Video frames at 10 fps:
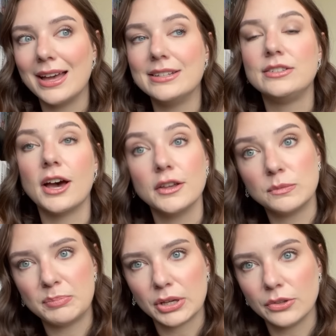it does
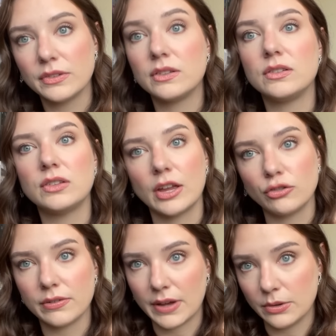build such
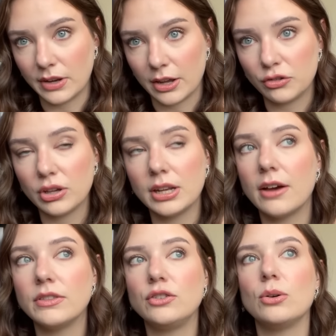a foundation
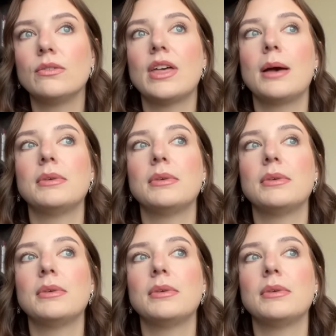of the two of them,